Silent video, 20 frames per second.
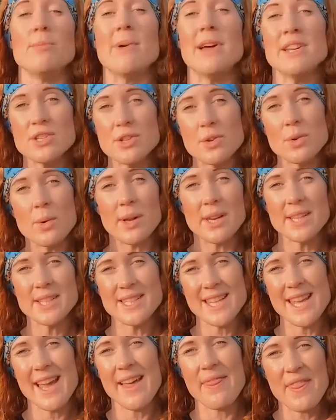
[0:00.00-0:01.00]
You mentioned
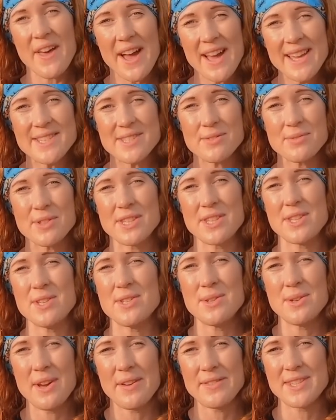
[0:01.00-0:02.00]
quality, and that is a risk you
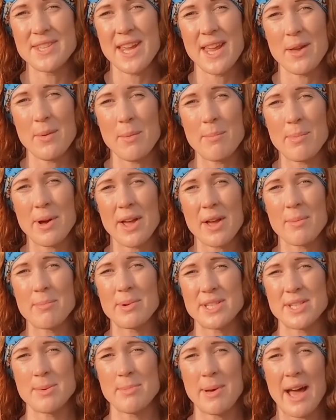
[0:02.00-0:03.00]
do have to take when buying a
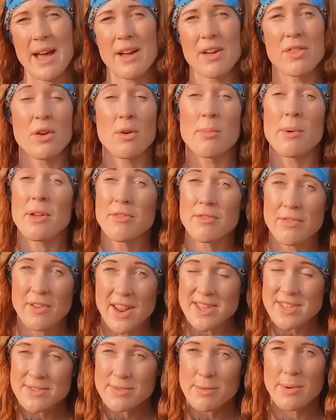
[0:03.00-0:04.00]
budget pack, though my
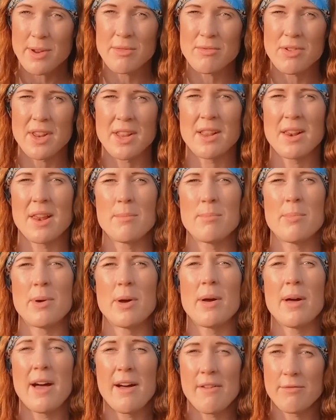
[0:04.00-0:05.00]
friends from my running club
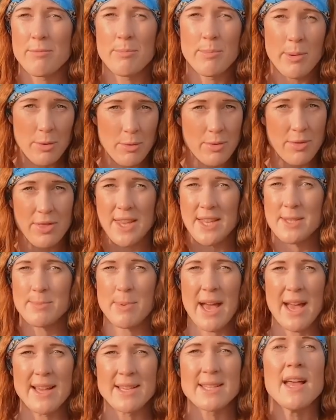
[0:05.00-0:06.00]
have both these
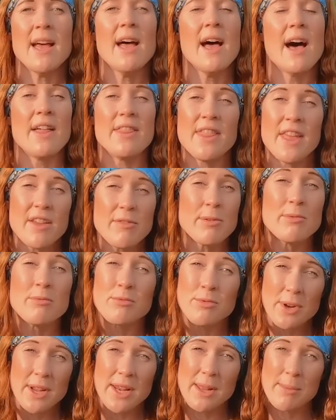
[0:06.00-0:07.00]
packs, and they've
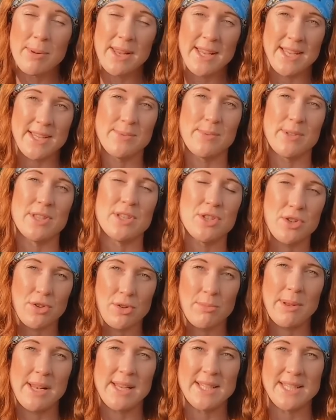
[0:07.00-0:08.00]
been really pleased with the
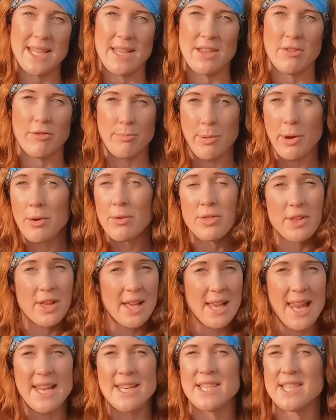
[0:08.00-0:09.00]
durability of both the
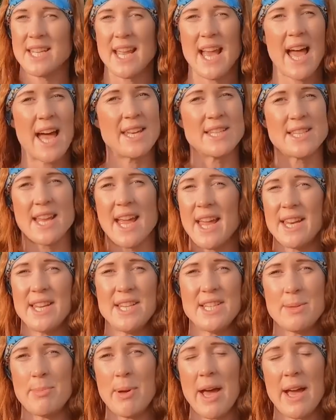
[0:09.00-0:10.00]
Kalenji and
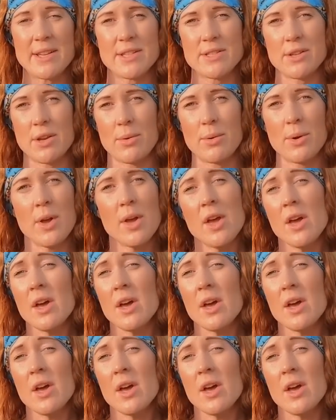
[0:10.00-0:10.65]
ANEG packs. So